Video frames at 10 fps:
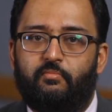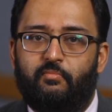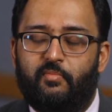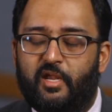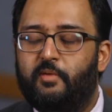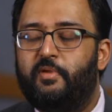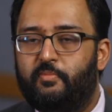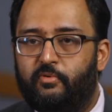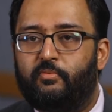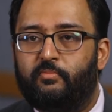many
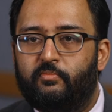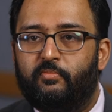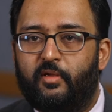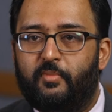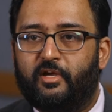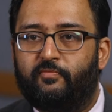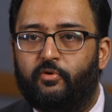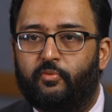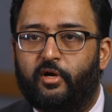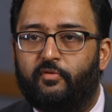people make a
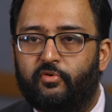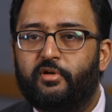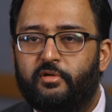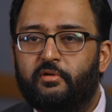full recovery.